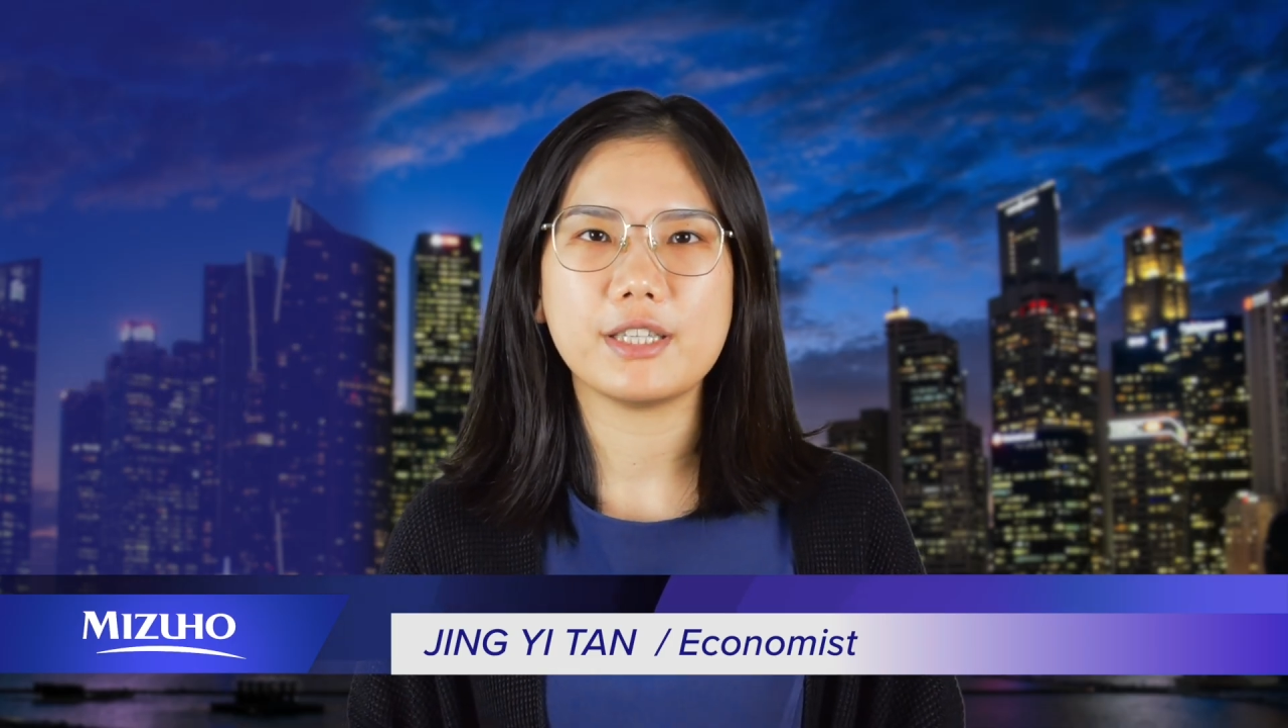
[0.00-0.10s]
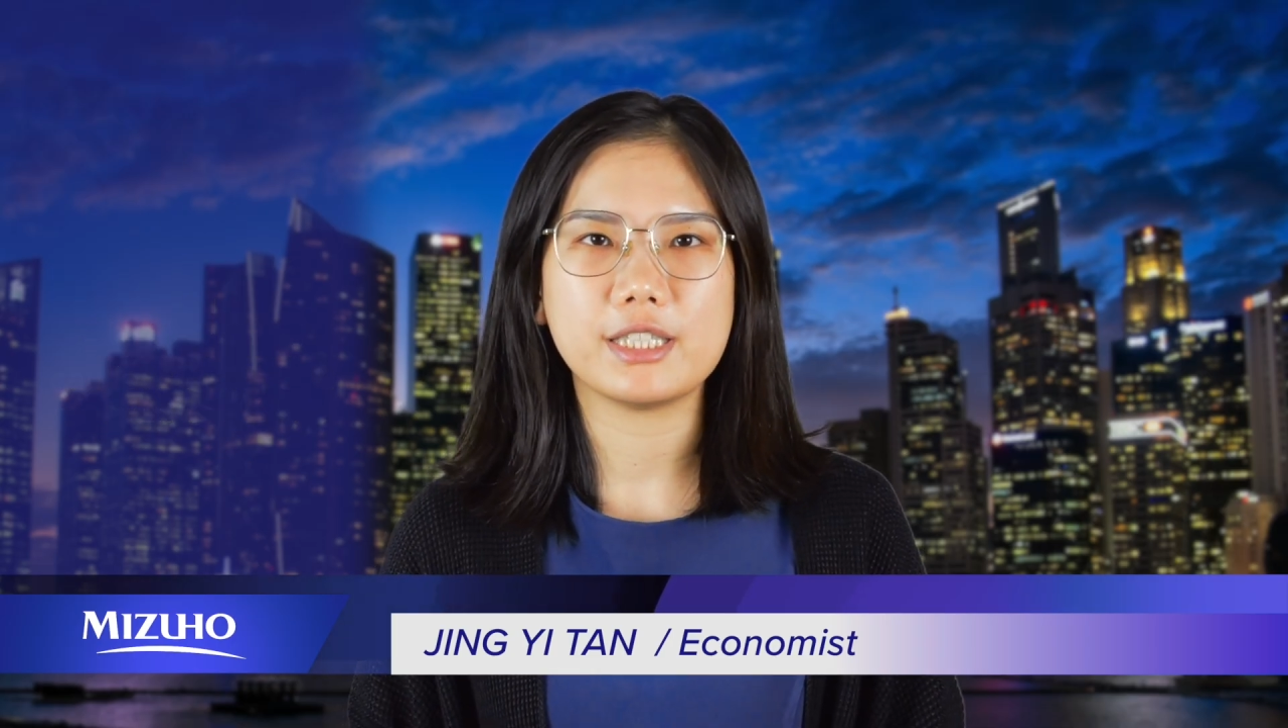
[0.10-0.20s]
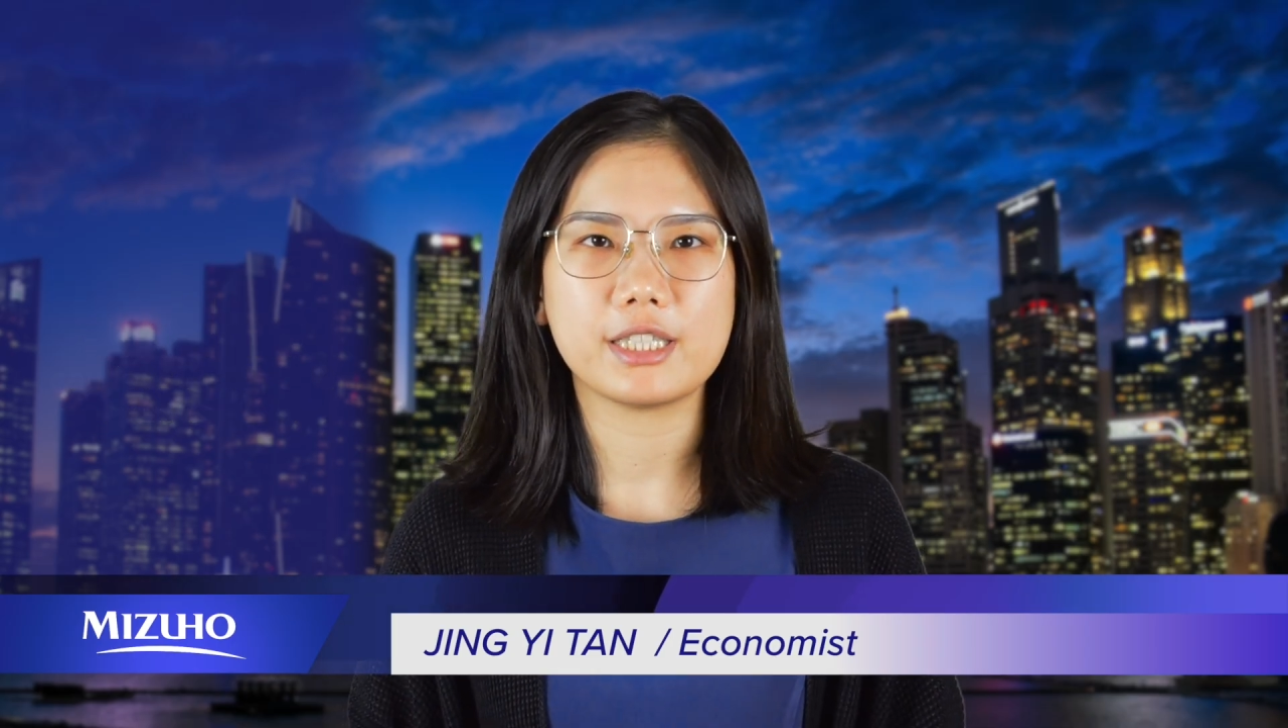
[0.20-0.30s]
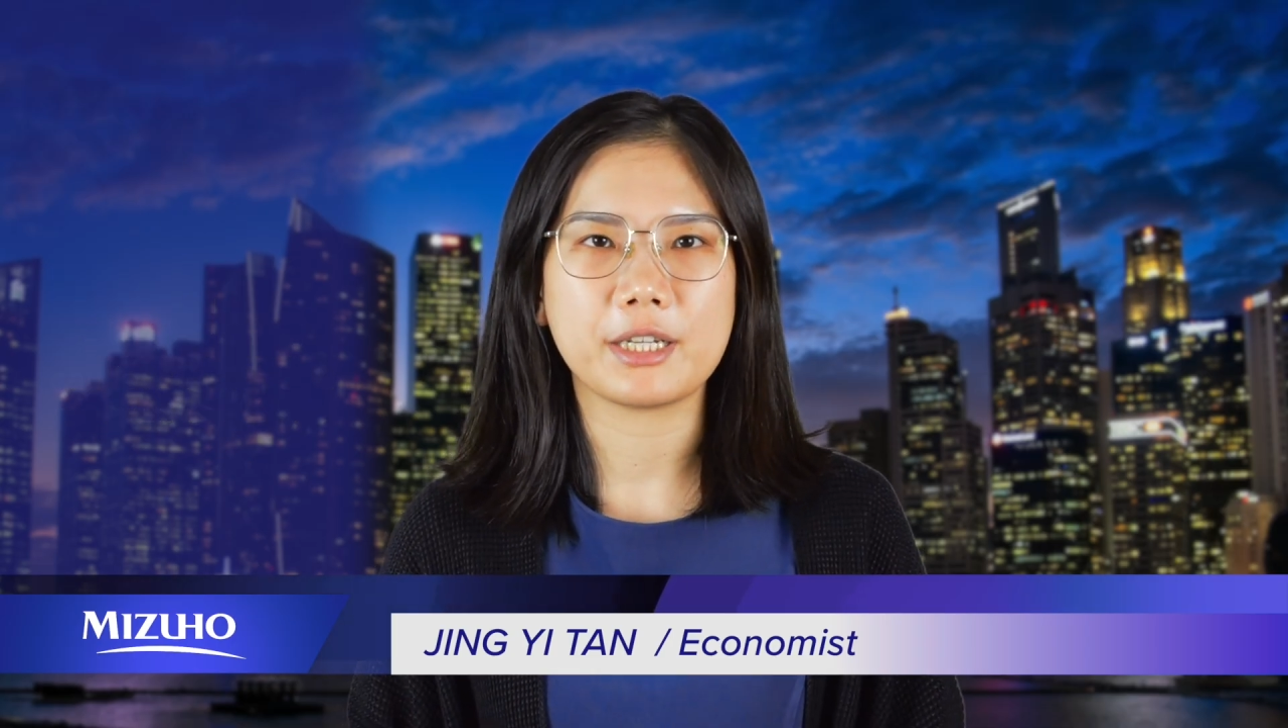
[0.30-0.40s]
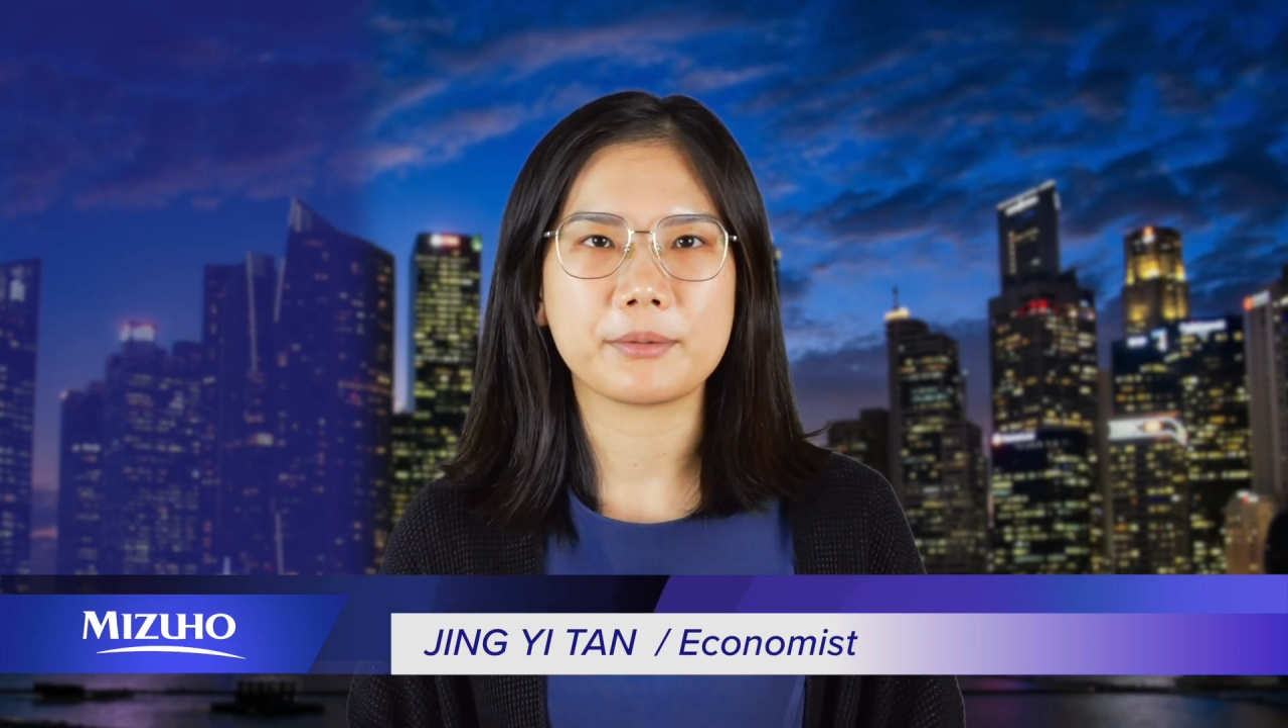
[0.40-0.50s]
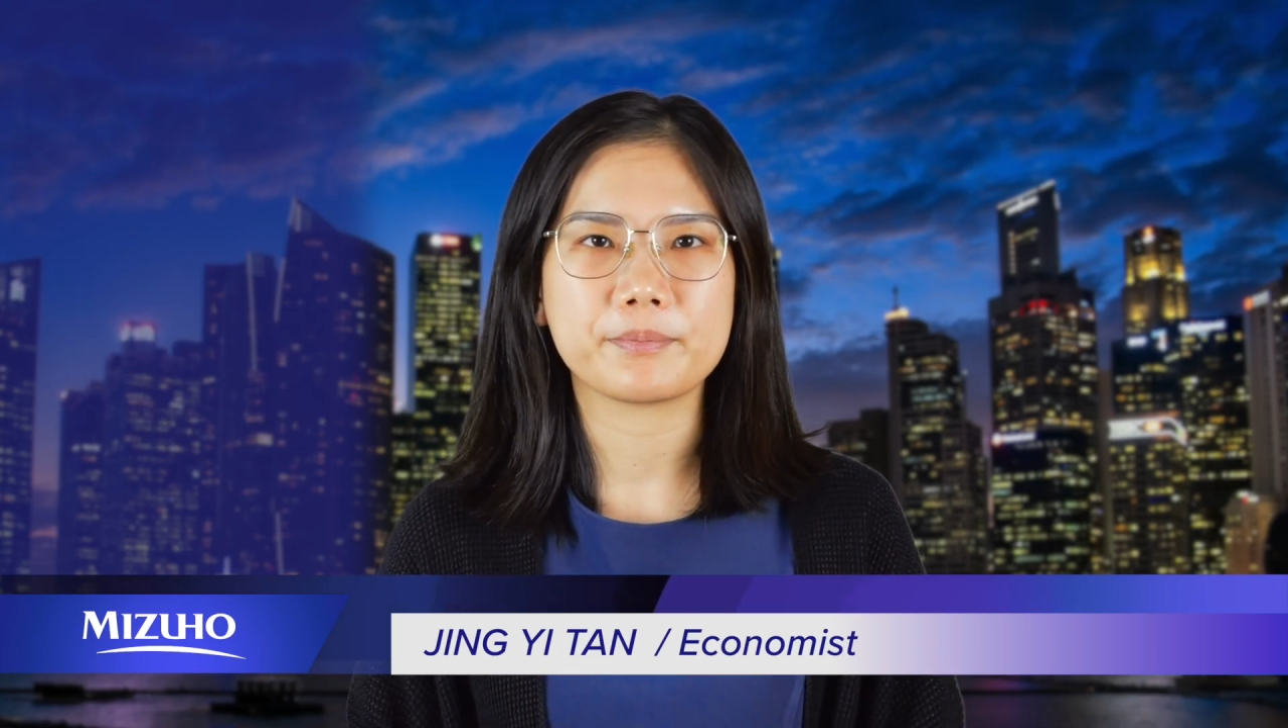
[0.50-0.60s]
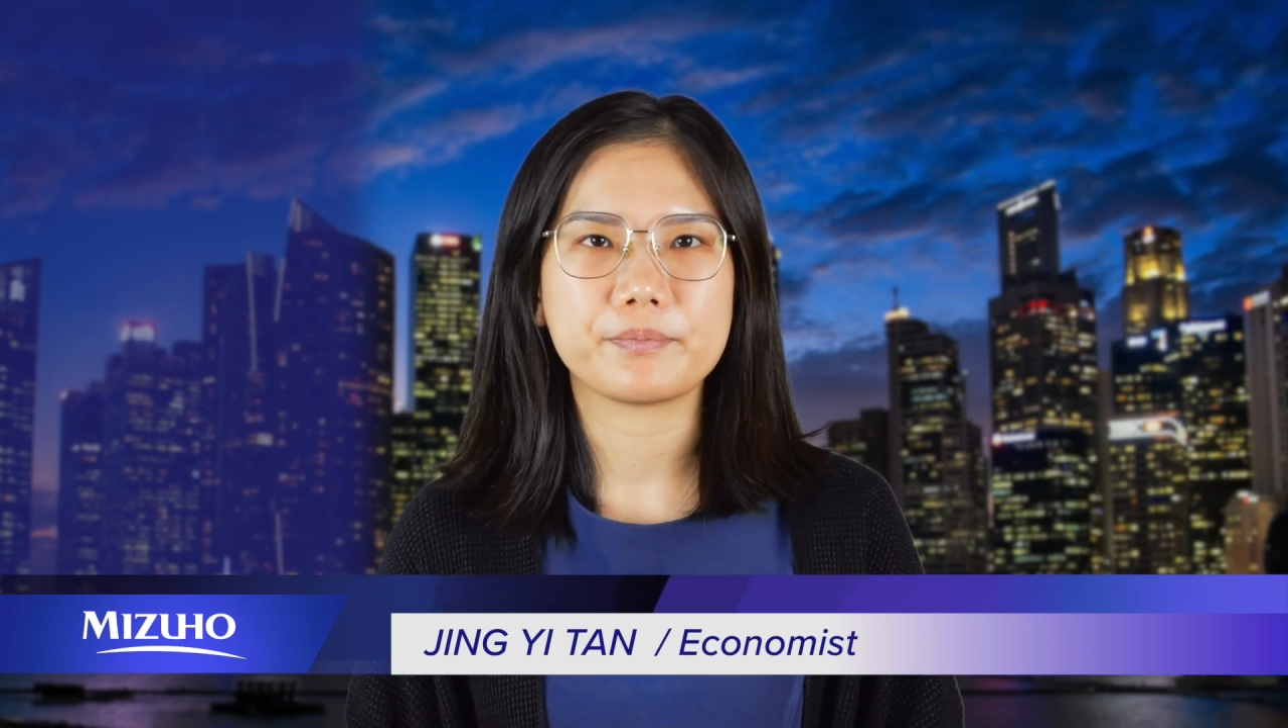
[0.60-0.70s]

easing.